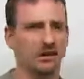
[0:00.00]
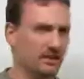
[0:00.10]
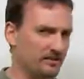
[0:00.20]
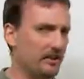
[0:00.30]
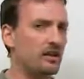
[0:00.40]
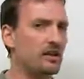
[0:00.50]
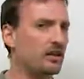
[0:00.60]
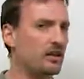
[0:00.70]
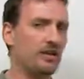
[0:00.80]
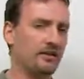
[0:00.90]
It's very
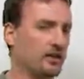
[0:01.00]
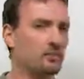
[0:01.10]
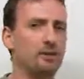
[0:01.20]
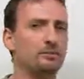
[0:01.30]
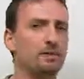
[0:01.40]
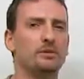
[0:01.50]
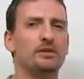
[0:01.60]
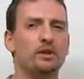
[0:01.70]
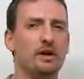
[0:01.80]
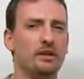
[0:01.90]
clear. I think most people
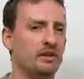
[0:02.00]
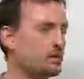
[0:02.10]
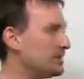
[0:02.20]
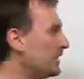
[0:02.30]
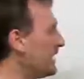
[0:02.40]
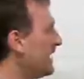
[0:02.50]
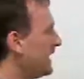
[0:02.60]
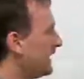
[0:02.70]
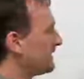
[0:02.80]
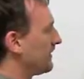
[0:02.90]
know how to use it.
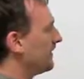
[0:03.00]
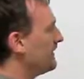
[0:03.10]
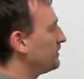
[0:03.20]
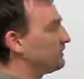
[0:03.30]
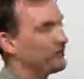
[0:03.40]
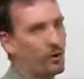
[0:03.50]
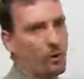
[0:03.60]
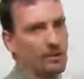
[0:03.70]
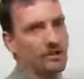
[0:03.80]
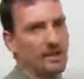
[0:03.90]
It's these
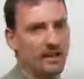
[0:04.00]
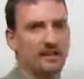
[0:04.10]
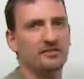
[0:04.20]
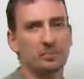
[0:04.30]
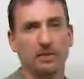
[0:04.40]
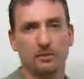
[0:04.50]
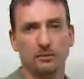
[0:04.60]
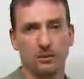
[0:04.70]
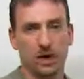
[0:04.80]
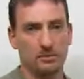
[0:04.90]
four that give people
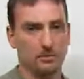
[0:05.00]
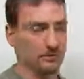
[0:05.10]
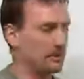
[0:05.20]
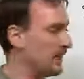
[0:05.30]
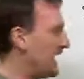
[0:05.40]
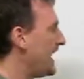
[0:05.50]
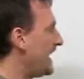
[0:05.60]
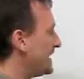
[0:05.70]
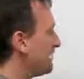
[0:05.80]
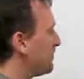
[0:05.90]
problems,
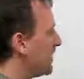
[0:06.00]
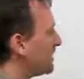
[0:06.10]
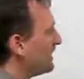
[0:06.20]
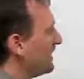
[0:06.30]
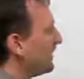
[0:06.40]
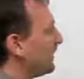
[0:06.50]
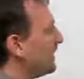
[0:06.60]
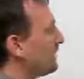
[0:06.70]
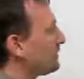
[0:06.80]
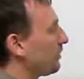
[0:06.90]
especially
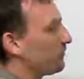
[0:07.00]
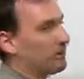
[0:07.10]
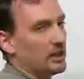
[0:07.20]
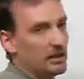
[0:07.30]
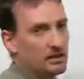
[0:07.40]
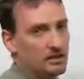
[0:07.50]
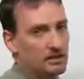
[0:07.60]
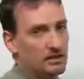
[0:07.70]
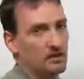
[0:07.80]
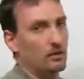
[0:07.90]
these three.
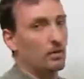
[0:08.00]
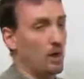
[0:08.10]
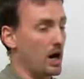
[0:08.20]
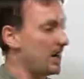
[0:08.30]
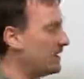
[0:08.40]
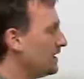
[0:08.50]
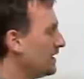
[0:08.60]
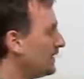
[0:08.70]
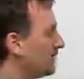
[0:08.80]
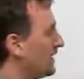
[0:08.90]
Why?
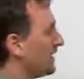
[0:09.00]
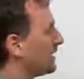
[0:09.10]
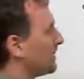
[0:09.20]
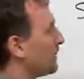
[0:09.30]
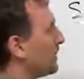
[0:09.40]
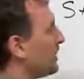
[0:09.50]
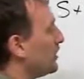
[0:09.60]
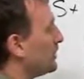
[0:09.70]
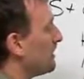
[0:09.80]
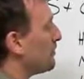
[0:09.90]
Because I'm going to
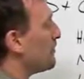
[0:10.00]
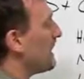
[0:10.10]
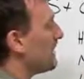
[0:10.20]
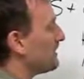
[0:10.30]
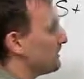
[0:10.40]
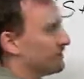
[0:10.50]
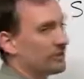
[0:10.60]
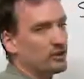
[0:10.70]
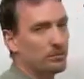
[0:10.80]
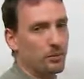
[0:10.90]
use a base
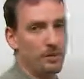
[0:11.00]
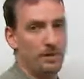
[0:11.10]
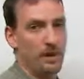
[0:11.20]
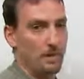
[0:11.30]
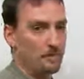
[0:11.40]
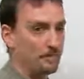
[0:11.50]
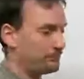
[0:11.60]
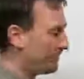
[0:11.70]
verb with them.